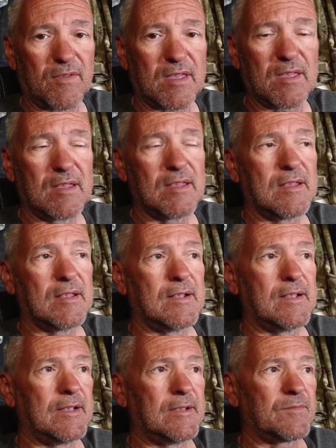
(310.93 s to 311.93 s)
They
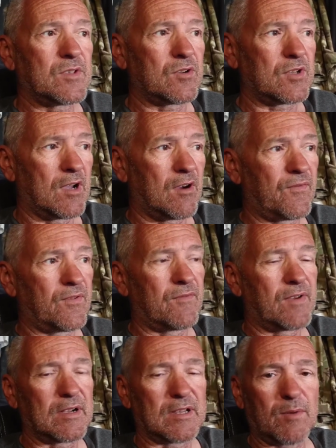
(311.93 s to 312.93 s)
took it off for
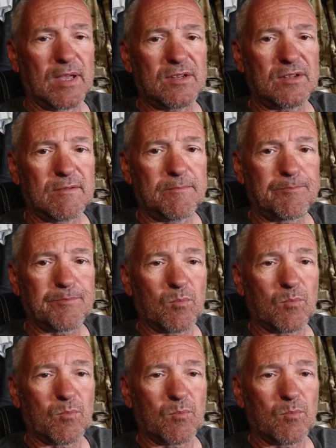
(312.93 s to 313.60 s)
evaluation.